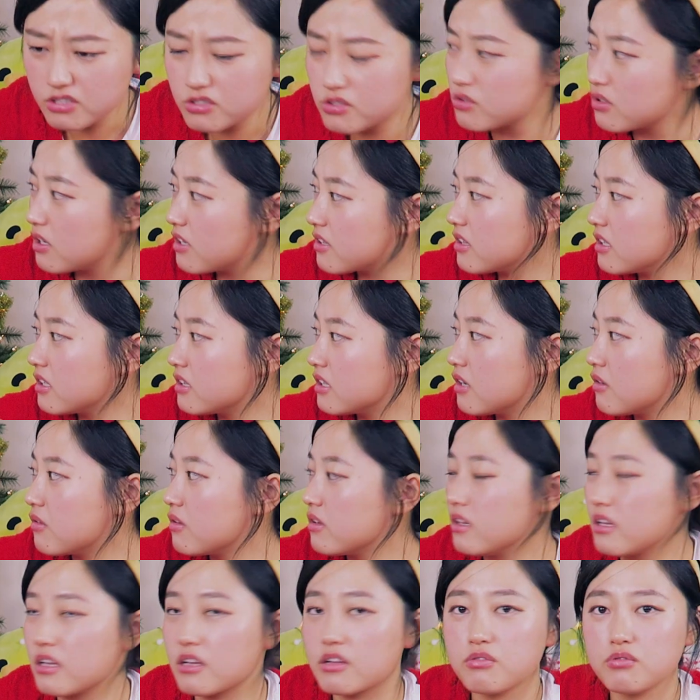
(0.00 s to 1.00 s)
So I thought they
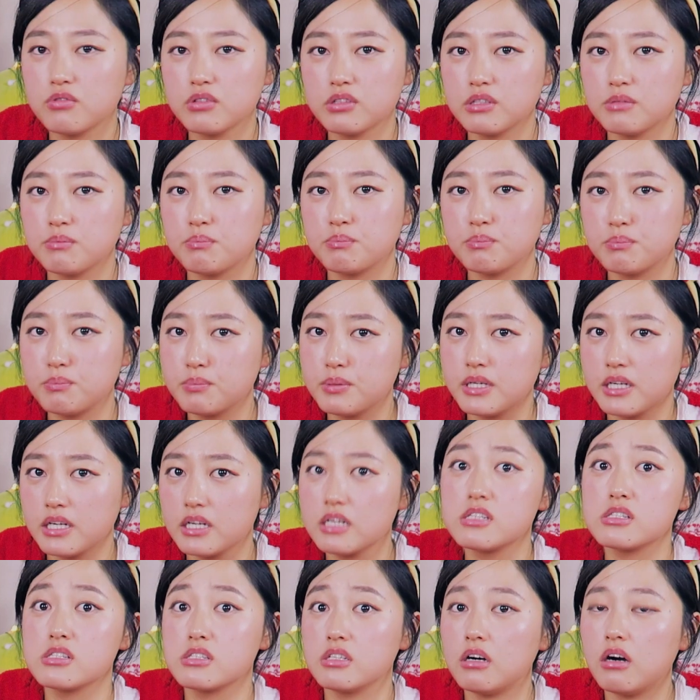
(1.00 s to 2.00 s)
were, like, really
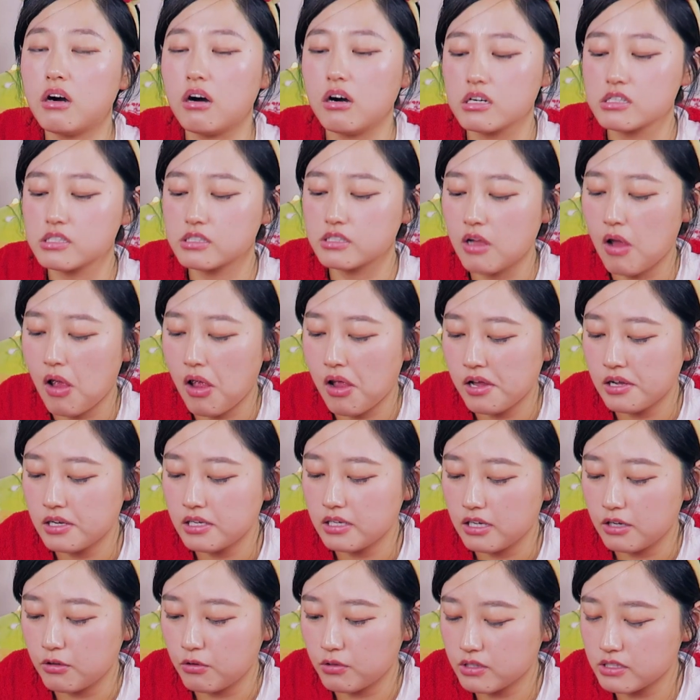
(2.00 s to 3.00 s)
big dogs.
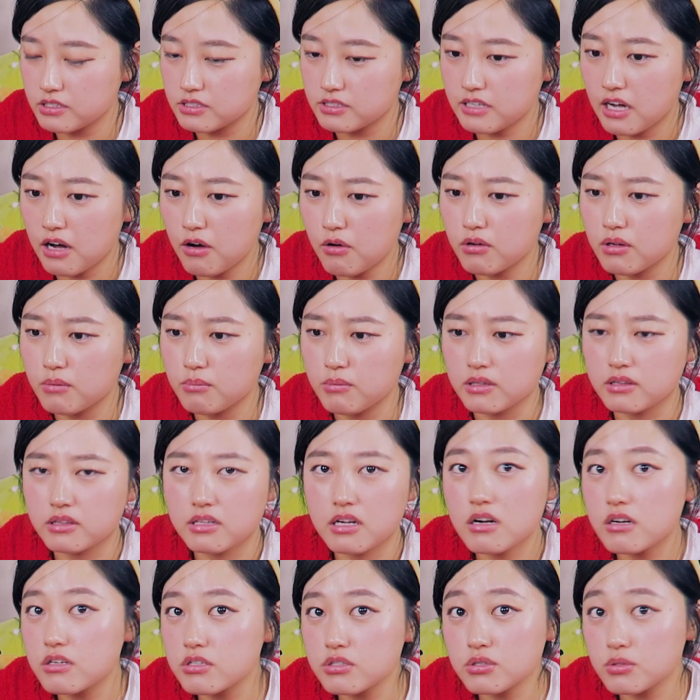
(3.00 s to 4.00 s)
And when I saw one, I'm like,
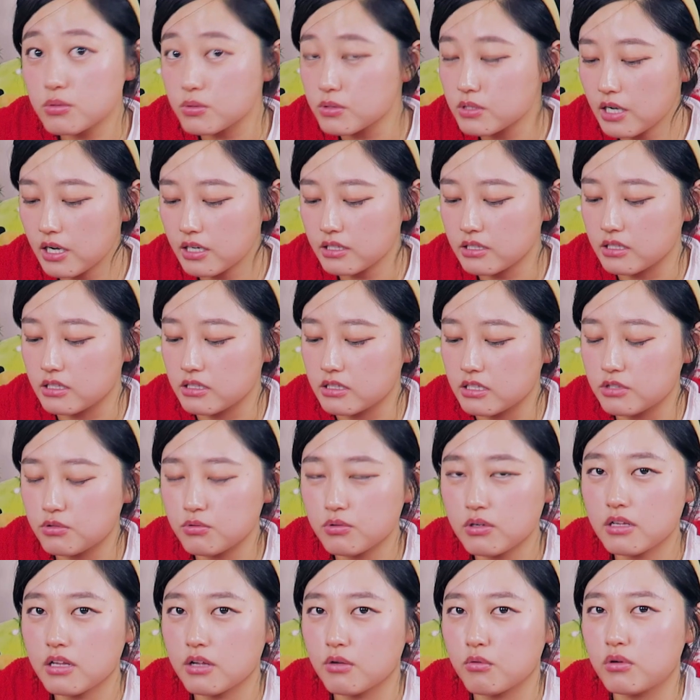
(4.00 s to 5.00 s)
they're so tiny. That's
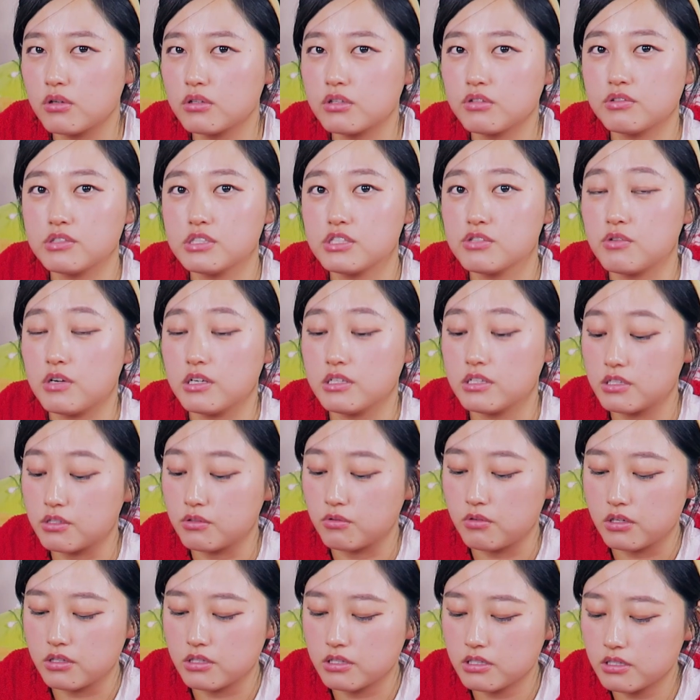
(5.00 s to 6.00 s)
why, like, one of the reasons why I
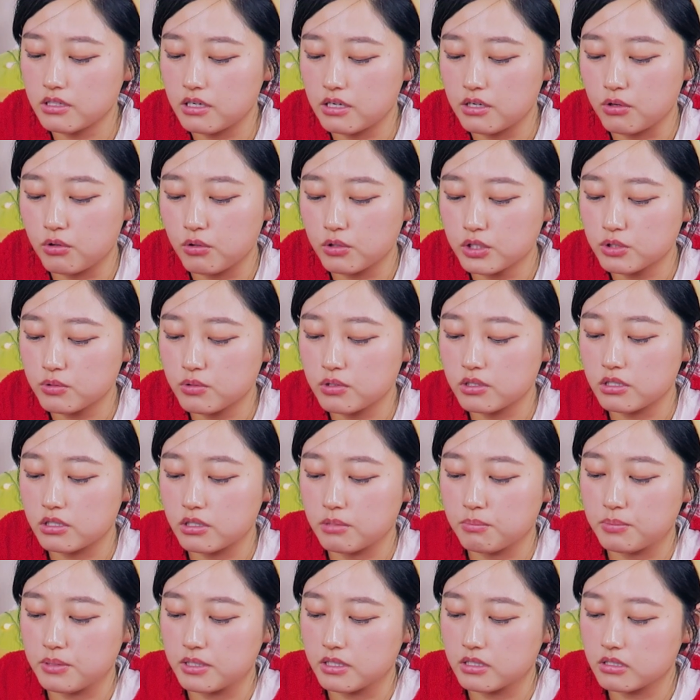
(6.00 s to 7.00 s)
didn't want it. I always wanted
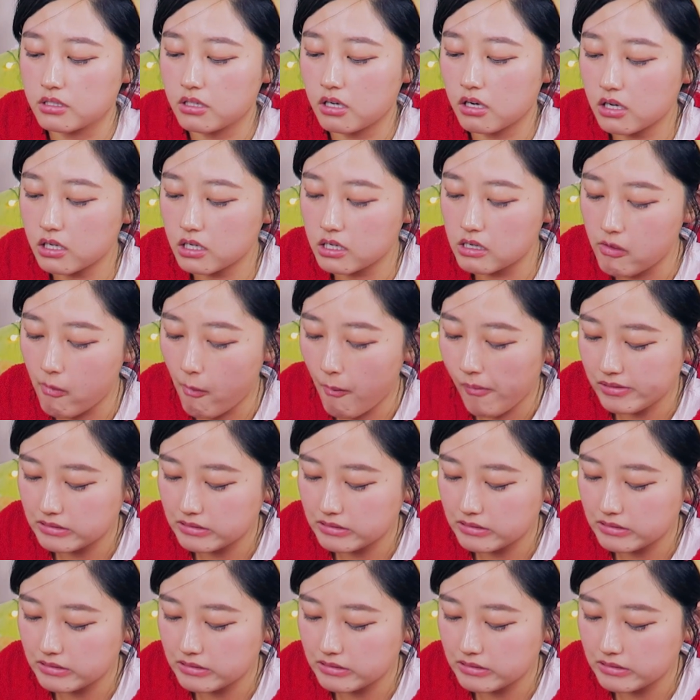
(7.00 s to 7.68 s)
a big dog.